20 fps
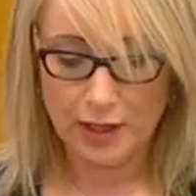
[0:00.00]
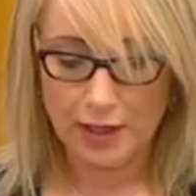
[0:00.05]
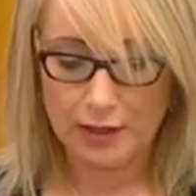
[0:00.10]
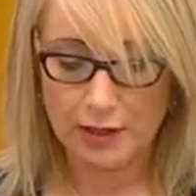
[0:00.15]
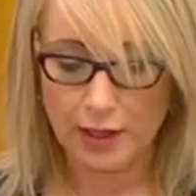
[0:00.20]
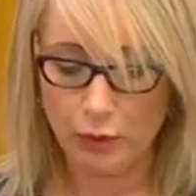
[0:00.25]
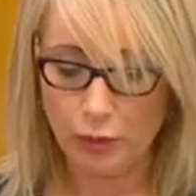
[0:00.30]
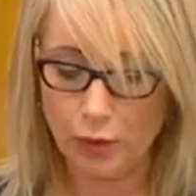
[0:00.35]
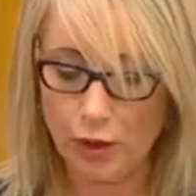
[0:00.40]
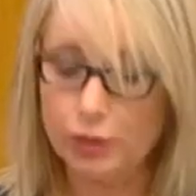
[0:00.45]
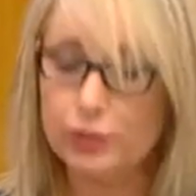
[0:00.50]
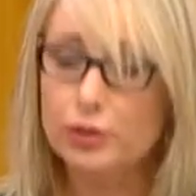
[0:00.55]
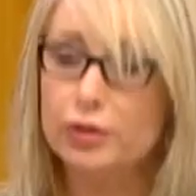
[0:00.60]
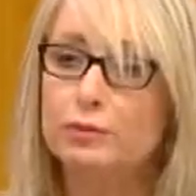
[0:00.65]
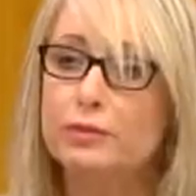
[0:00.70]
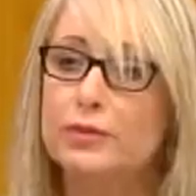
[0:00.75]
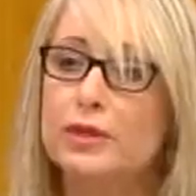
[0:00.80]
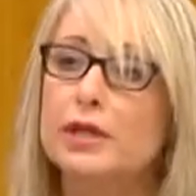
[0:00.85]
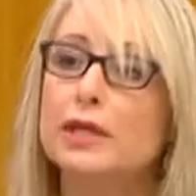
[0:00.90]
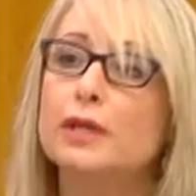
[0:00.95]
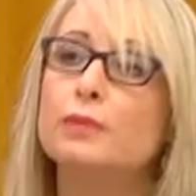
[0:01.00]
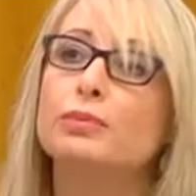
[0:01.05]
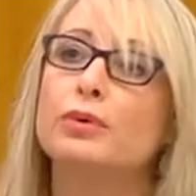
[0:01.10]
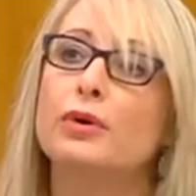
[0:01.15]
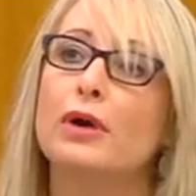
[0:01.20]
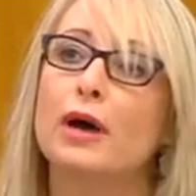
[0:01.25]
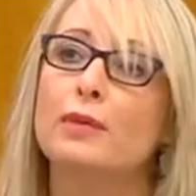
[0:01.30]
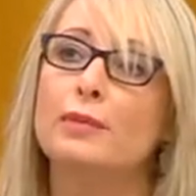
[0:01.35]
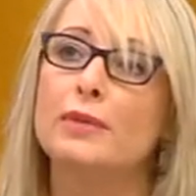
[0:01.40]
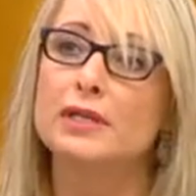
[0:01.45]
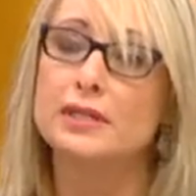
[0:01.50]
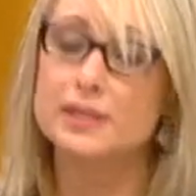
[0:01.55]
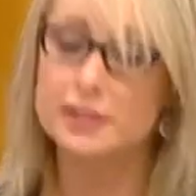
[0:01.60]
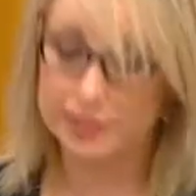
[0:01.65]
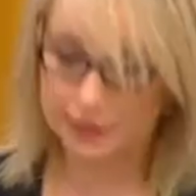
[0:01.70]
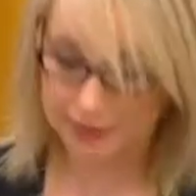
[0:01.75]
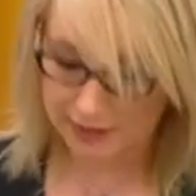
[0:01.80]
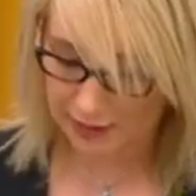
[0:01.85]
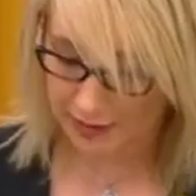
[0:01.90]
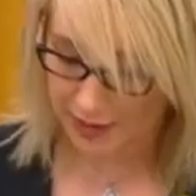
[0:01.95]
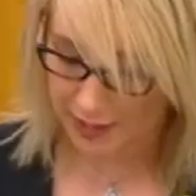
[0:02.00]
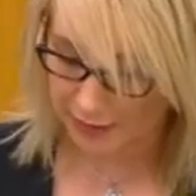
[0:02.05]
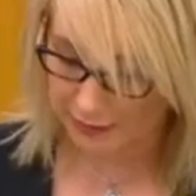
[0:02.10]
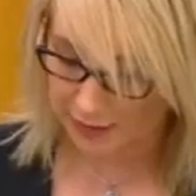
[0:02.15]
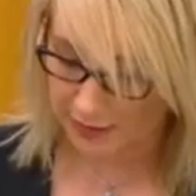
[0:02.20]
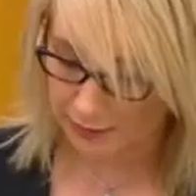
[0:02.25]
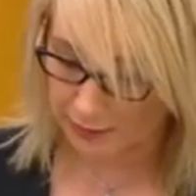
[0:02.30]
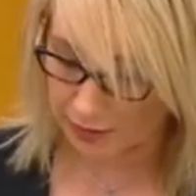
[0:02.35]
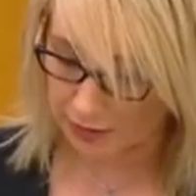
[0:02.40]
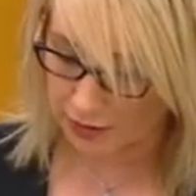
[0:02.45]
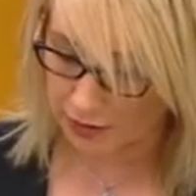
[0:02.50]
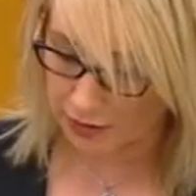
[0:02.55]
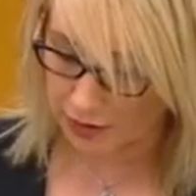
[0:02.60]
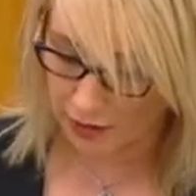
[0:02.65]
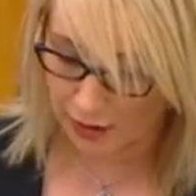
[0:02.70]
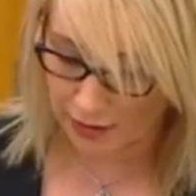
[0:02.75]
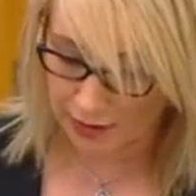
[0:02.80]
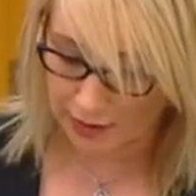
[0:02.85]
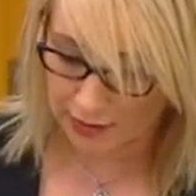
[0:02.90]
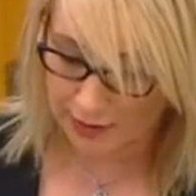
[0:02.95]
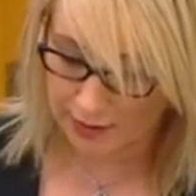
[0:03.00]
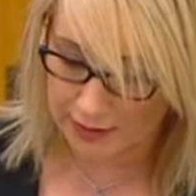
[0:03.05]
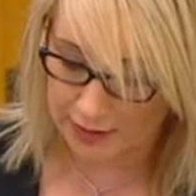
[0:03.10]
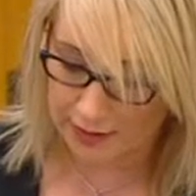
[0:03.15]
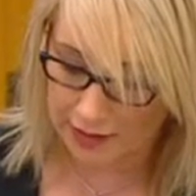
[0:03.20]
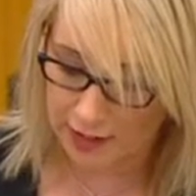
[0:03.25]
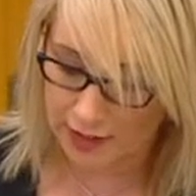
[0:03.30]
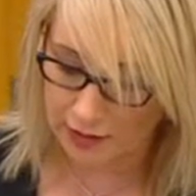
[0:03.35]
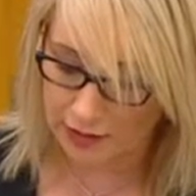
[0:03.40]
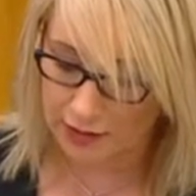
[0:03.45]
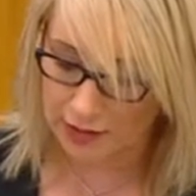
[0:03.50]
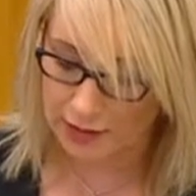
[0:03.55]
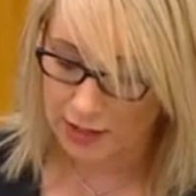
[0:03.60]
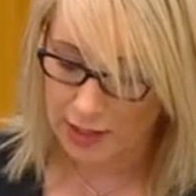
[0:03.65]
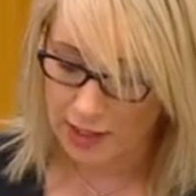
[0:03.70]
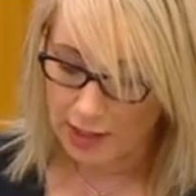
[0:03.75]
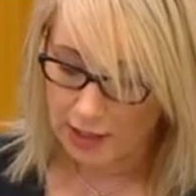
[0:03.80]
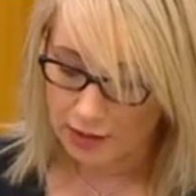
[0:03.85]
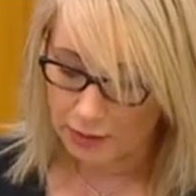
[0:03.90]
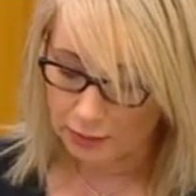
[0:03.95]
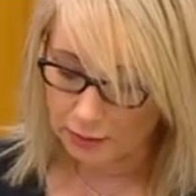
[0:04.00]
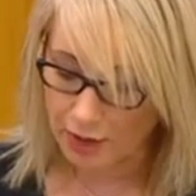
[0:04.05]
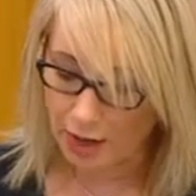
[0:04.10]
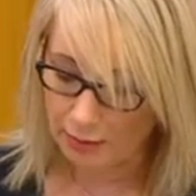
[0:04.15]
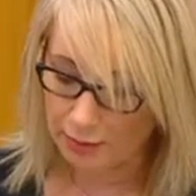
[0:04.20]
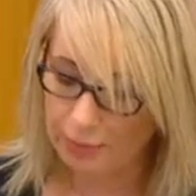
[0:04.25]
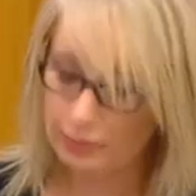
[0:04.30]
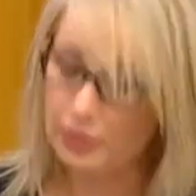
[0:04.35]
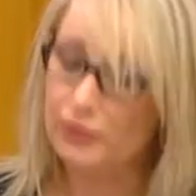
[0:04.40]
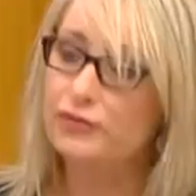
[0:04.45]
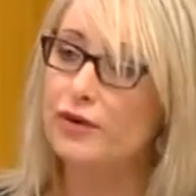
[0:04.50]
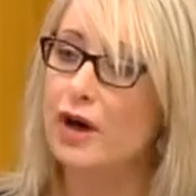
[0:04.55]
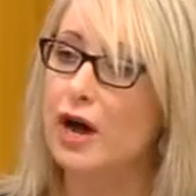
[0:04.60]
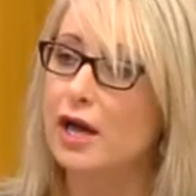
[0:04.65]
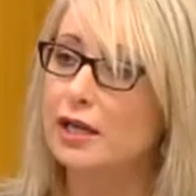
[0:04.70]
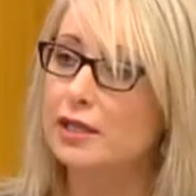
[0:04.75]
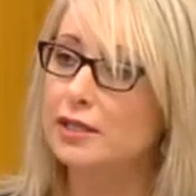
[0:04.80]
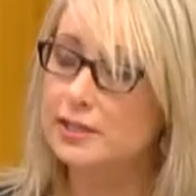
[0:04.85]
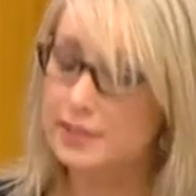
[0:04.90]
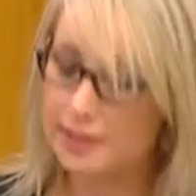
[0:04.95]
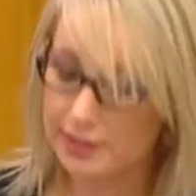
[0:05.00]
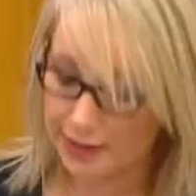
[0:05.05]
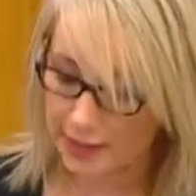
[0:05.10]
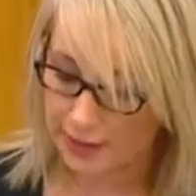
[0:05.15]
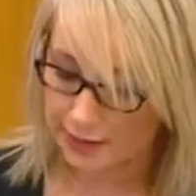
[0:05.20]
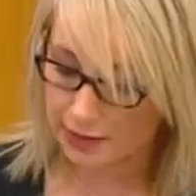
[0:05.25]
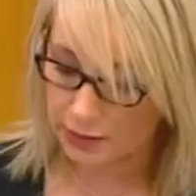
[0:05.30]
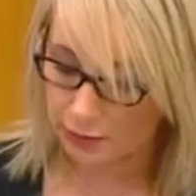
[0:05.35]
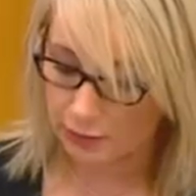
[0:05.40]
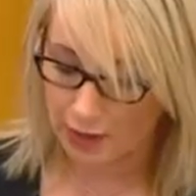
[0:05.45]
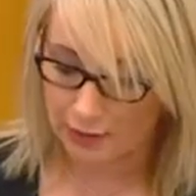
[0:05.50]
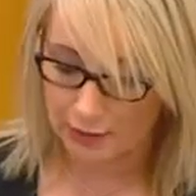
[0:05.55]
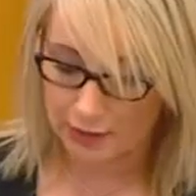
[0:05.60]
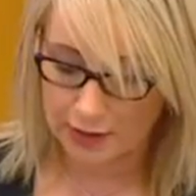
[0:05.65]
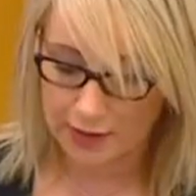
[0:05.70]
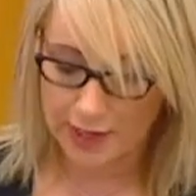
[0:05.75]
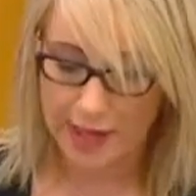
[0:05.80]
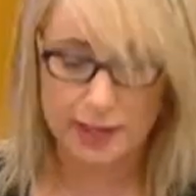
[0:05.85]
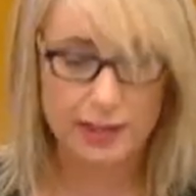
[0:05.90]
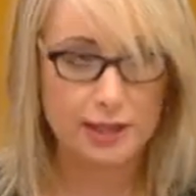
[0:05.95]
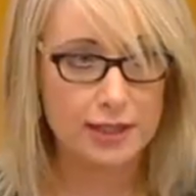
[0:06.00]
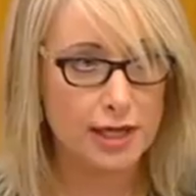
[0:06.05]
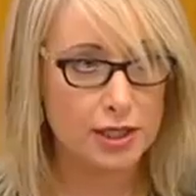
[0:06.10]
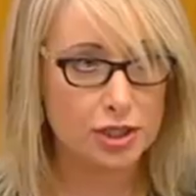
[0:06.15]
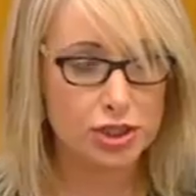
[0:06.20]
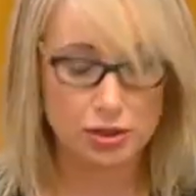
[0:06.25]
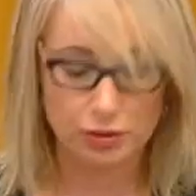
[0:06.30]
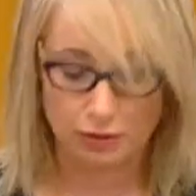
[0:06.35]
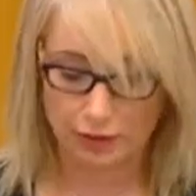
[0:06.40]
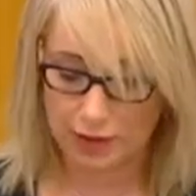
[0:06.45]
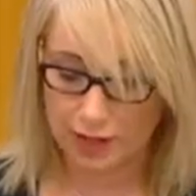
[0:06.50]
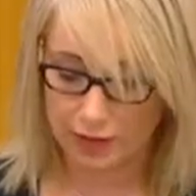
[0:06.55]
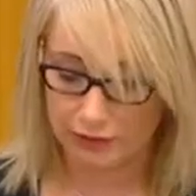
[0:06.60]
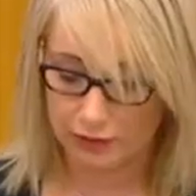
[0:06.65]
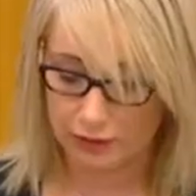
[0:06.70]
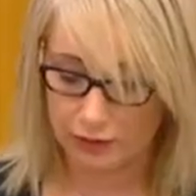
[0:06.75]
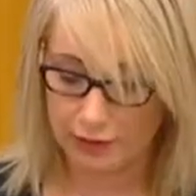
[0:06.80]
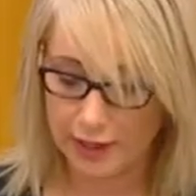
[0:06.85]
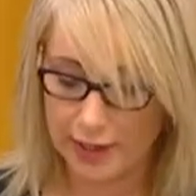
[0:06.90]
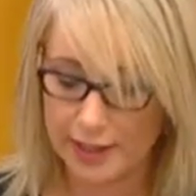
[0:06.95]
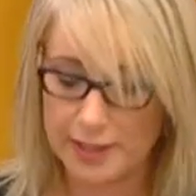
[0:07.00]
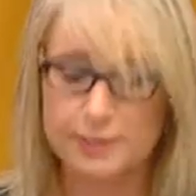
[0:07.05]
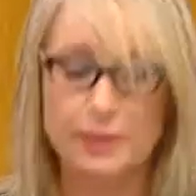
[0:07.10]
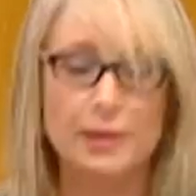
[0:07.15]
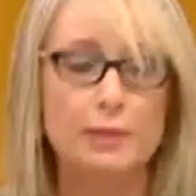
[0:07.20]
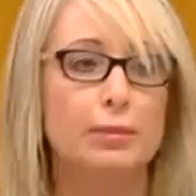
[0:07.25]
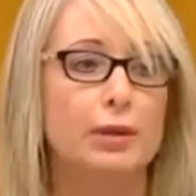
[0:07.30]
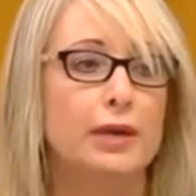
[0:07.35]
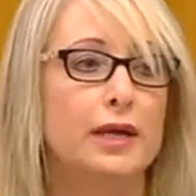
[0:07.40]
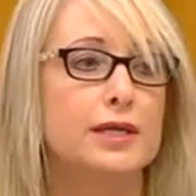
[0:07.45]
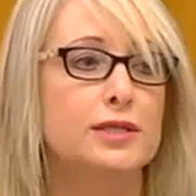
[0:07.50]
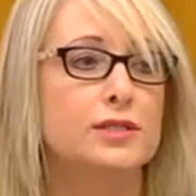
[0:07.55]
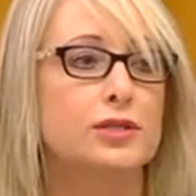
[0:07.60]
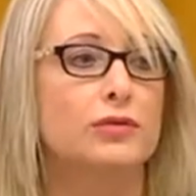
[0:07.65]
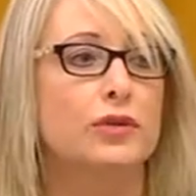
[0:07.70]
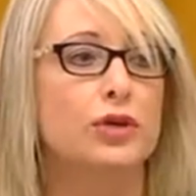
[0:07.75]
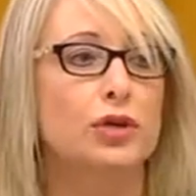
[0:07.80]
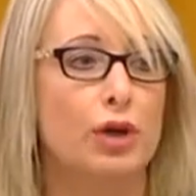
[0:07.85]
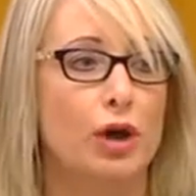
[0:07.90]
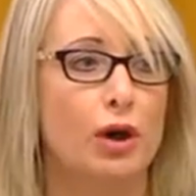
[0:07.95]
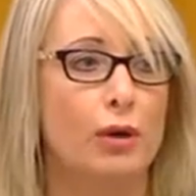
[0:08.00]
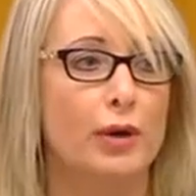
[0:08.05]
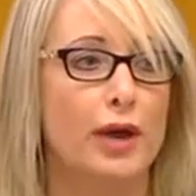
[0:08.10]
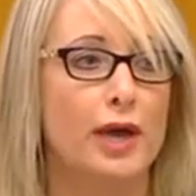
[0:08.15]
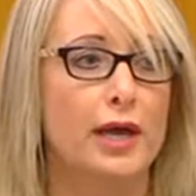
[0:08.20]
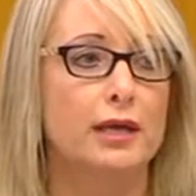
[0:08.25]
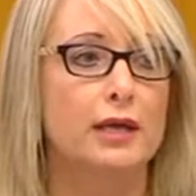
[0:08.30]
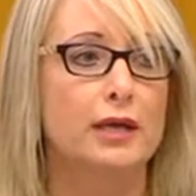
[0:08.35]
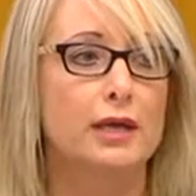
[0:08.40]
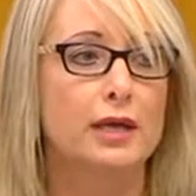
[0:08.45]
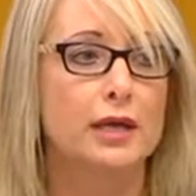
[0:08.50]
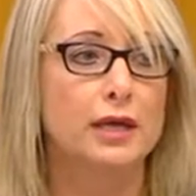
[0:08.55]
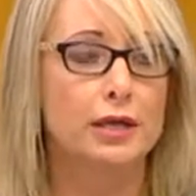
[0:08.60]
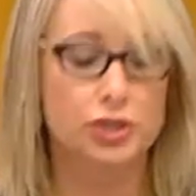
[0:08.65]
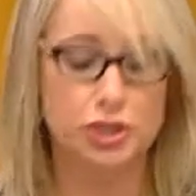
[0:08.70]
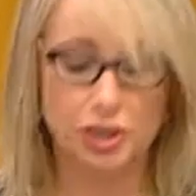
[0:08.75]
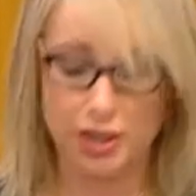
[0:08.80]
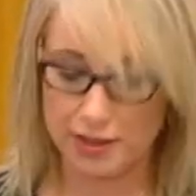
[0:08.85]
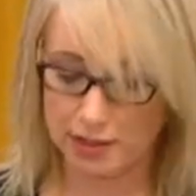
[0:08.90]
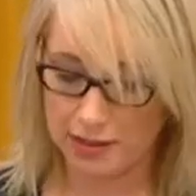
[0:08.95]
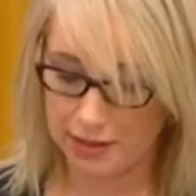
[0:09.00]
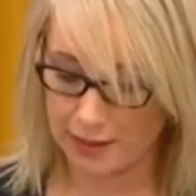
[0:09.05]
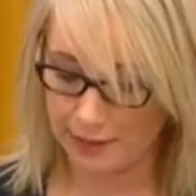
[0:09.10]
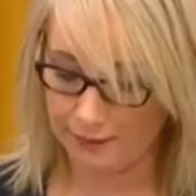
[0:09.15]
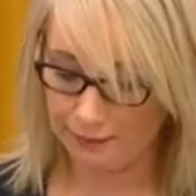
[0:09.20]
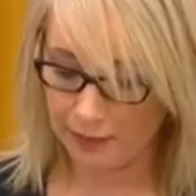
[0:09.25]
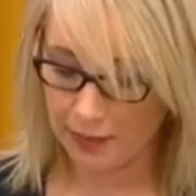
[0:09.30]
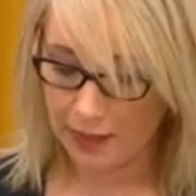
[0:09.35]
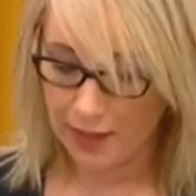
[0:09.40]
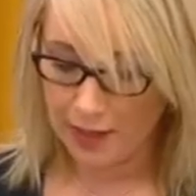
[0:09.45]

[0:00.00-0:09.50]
And I welcome the Prime Minister's announcement earlier this year that the problem of violence against women at a national level has been placed on the COAG agenda,